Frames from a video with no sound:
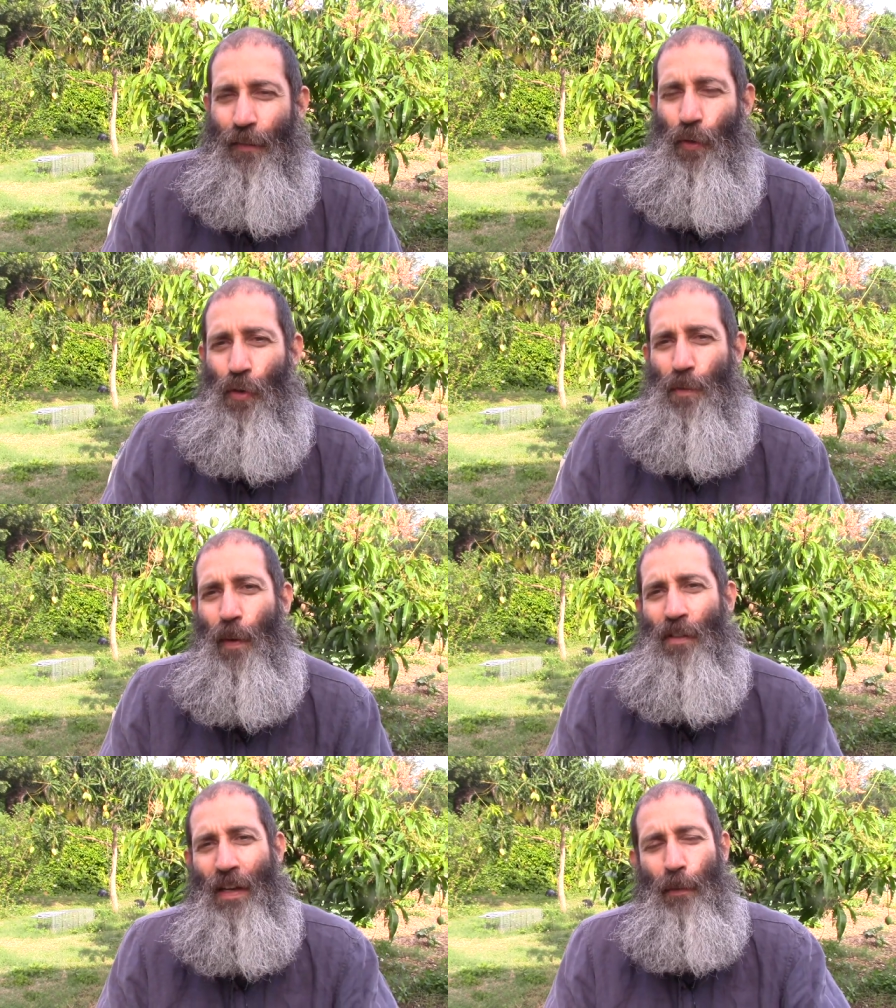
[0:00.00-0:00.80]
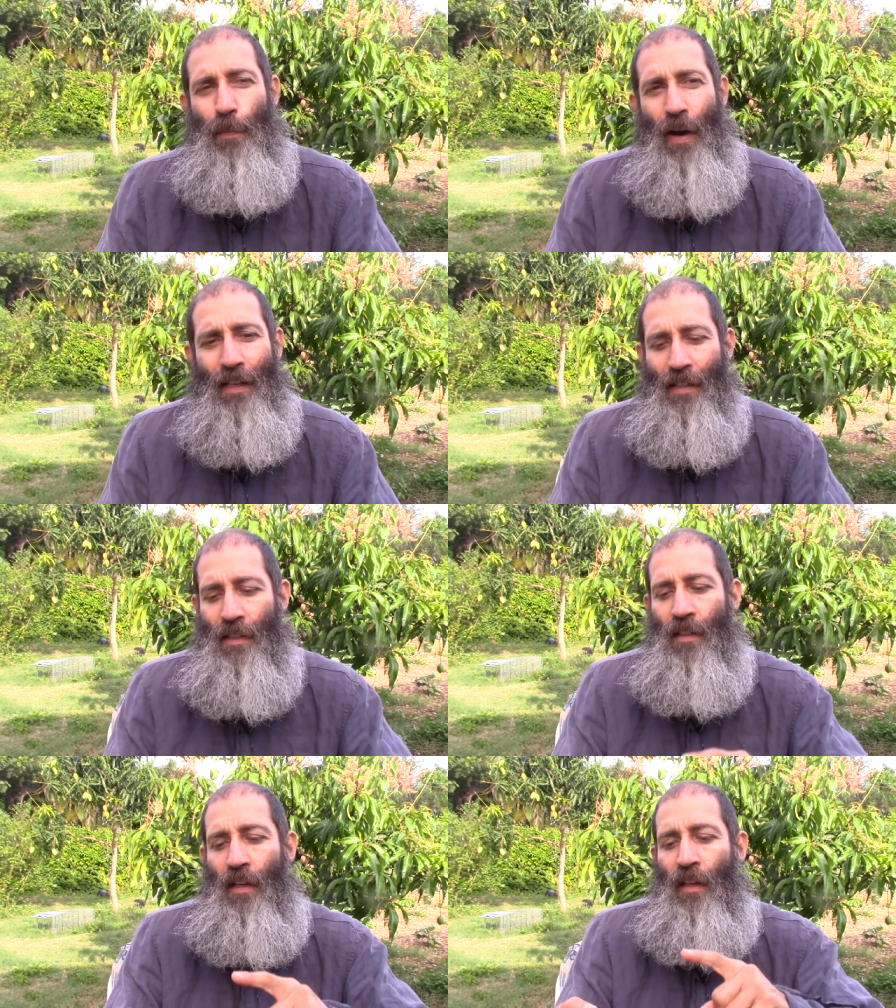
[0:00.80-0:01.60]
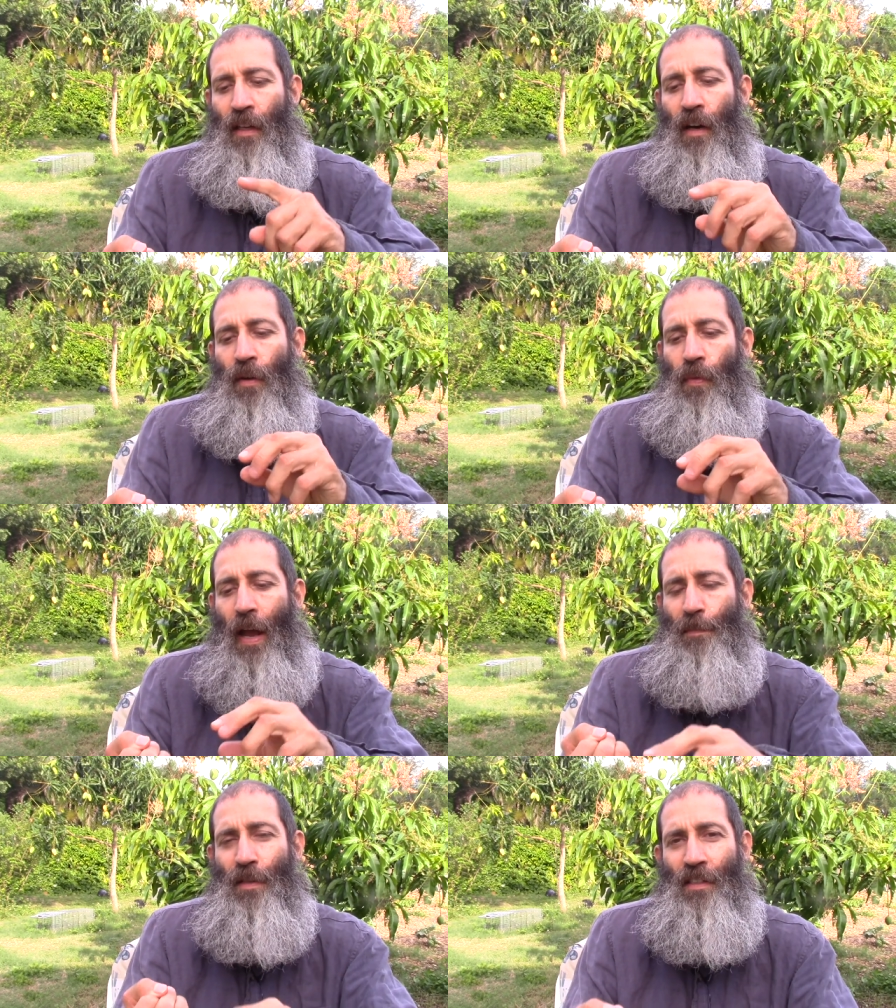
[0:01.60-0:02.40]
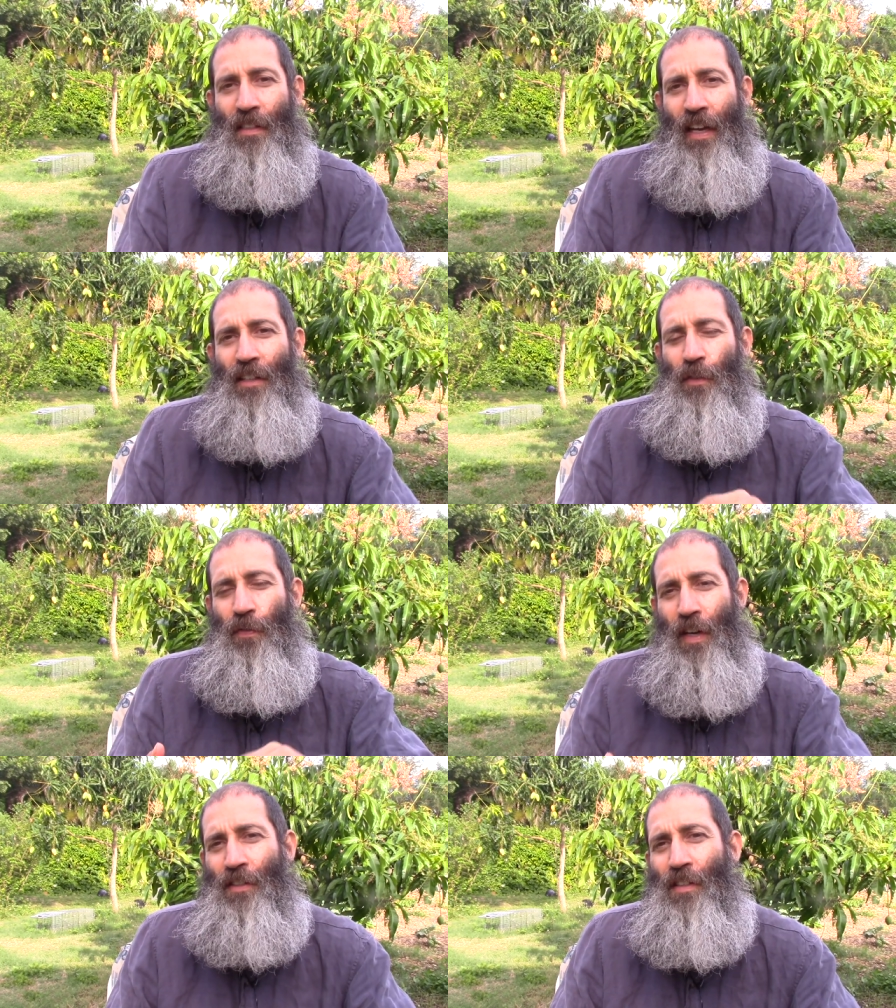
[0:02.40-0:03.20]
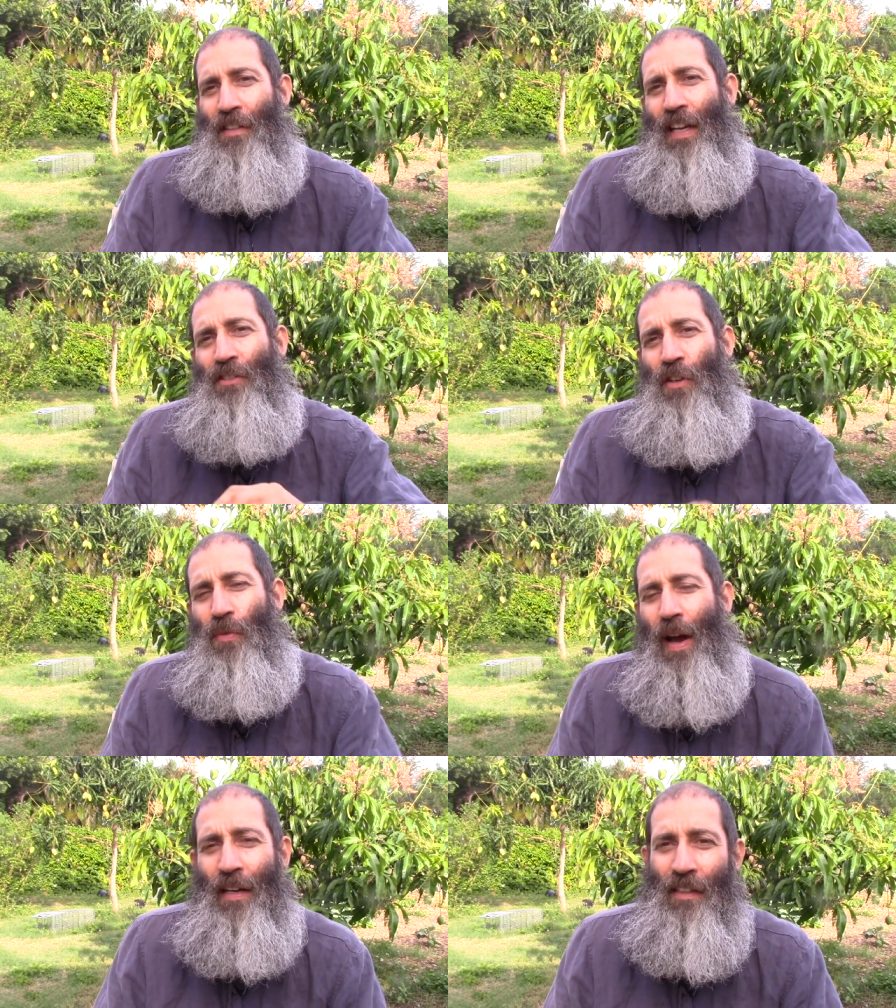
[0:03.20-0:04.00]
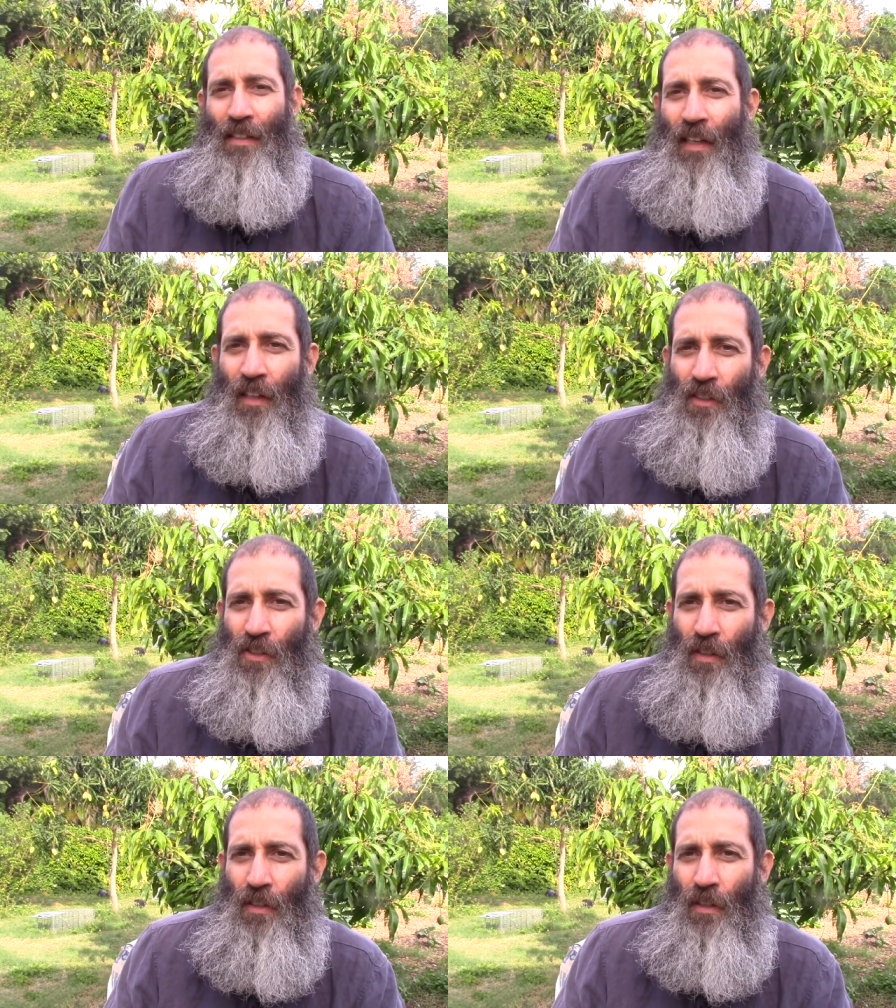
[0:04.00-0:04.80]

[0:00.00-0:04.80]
Food's supposed to have a process, a, a ripeness stage, a freshness stage, and a rotting stage.